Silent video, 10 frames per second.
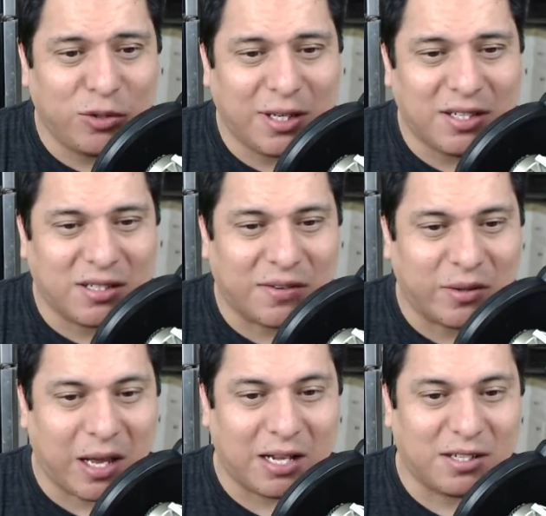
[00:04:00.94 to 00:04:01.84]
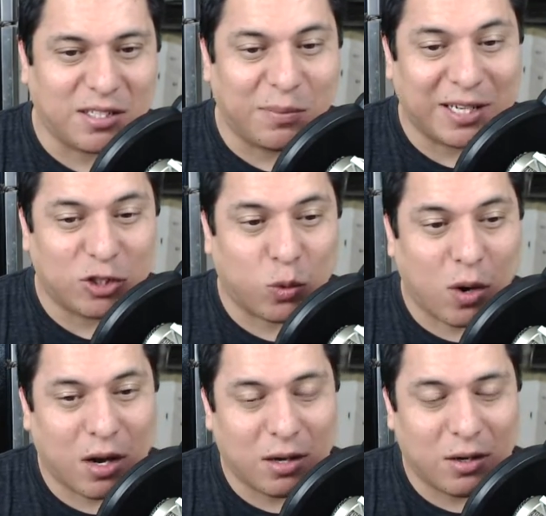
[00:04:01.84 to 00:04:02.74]
Tuesday successfully lost its biggest
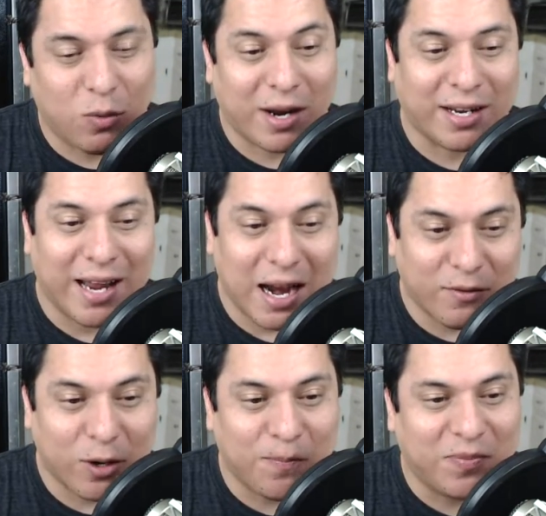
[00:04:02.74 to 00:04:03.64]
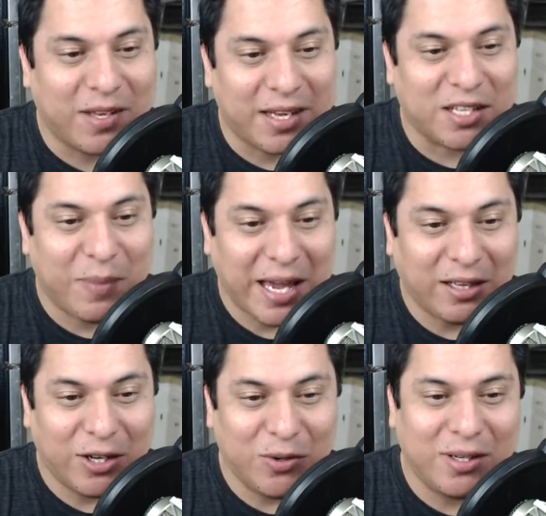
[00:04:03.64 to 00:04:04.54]
rocket ever. Its
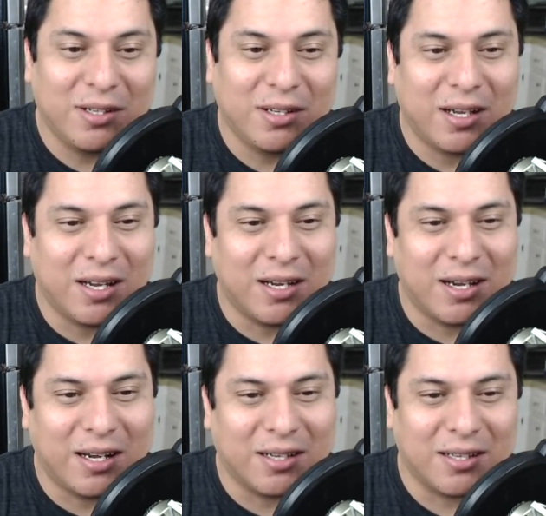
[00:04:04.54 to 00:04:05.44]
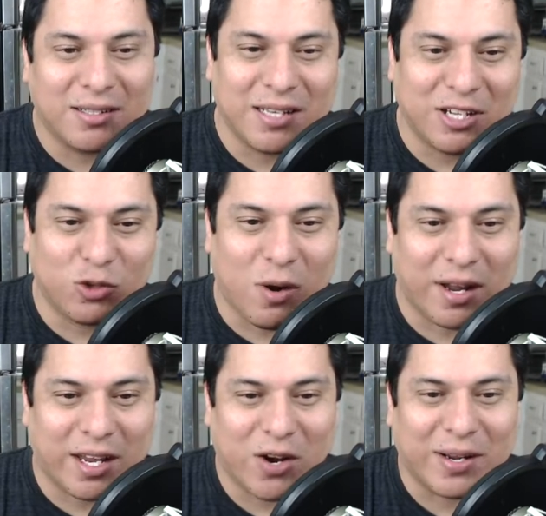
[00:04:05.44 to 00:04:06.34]
payload, a test
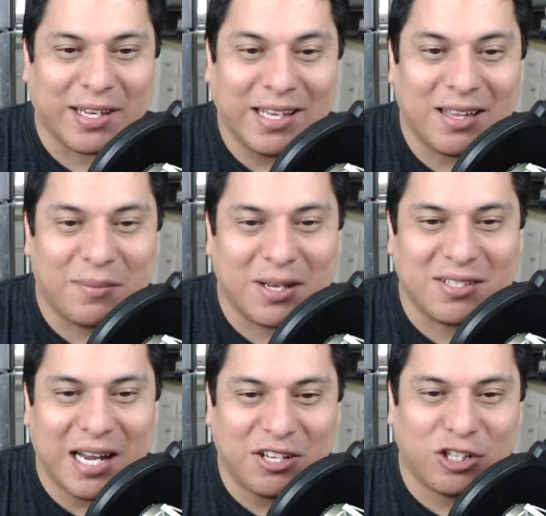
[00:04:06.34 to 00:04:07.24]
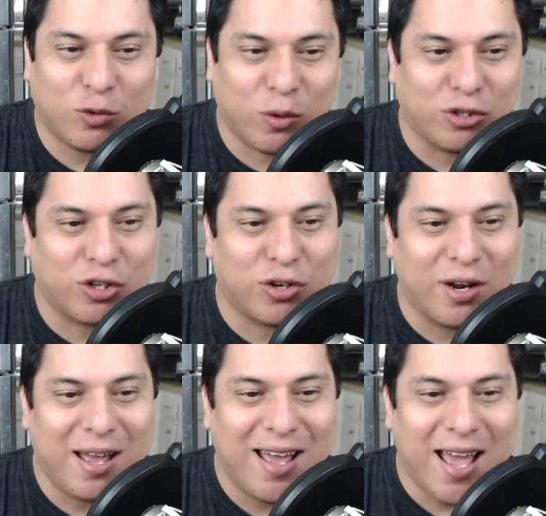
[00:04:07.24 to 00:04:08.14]
rocket carrying Elon Musk, Tesla Roadster,
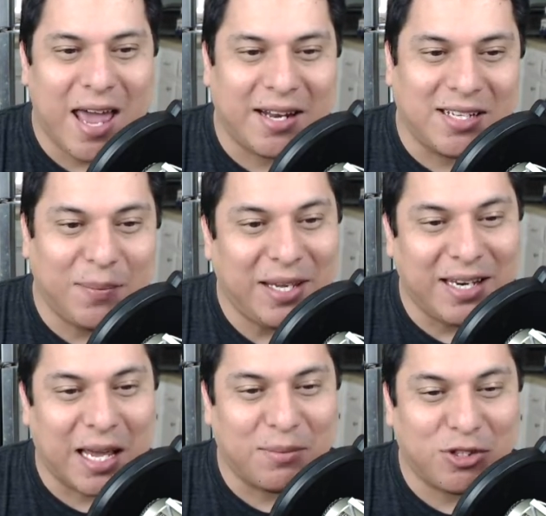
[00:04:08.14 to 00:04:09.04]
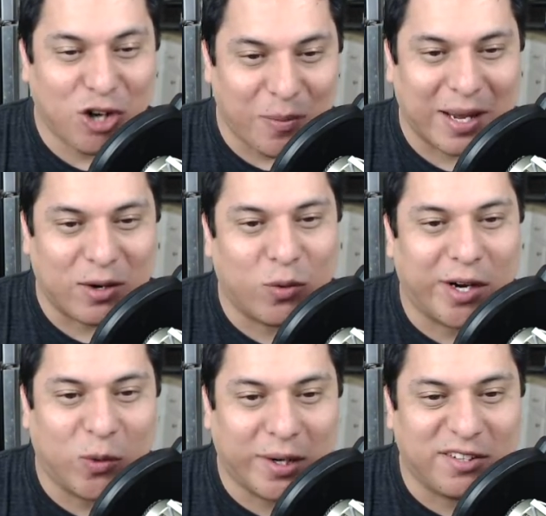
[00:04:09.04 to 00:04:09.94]
and a dummy named Starman
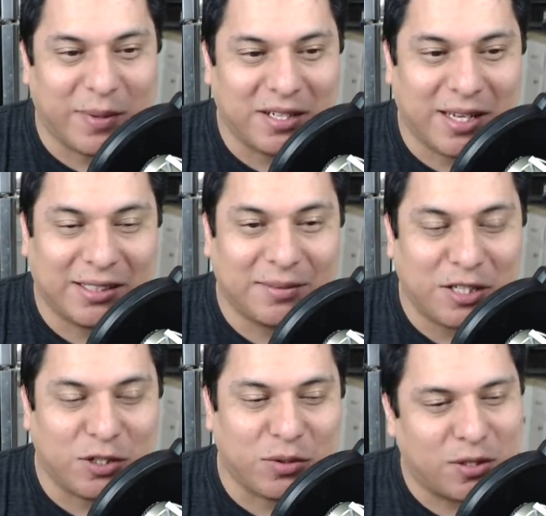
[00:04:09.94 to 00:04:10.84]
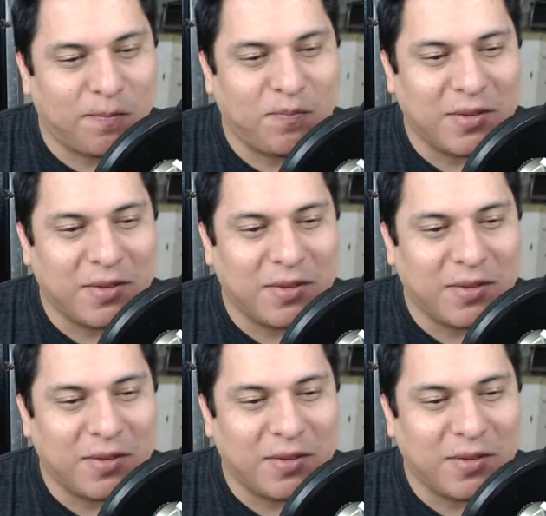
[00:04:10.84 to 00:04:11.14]
wearing one of SpaceX spacesuits.